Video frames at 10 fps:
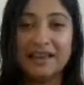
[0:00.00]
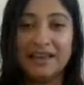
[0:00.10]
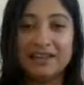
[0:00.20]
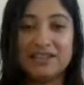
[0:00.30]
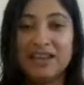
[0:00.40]

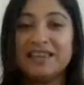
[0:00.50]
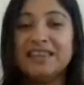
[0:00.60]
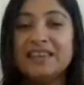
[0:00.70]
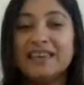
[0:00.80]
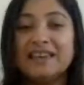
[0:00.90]

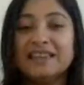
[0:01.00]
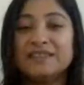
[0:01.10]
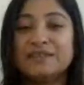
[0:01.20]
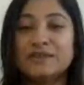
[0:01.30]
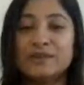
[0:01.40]
shaking it
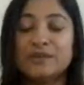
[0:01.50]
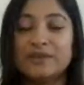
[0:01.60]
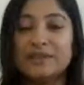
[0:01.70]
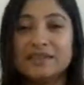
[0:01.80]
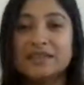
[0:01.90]
so
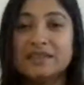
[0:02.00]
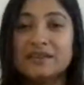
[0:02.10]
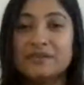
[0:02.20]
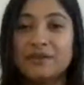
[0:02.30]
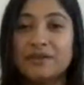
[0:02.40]
it's easier
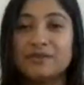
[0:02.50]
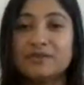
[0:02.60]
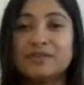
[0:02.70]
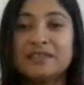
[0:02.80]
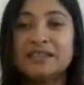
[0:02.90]
for you to
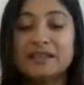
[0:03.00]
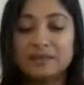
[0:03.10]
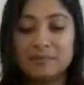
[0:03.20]
sit,